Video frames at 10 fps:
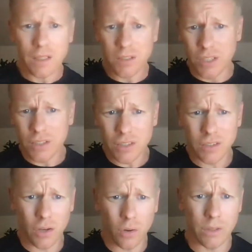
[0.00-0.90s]
Jesus
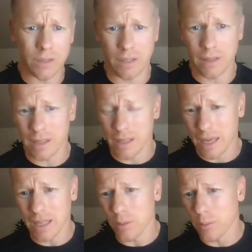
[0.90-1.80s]
told us that the
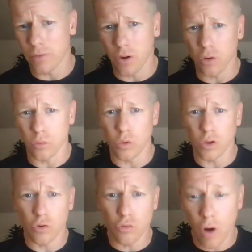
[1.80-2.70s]
kingdom of God
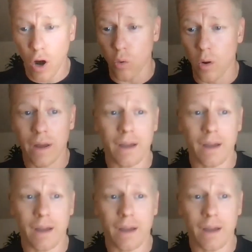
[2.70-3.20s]
would grow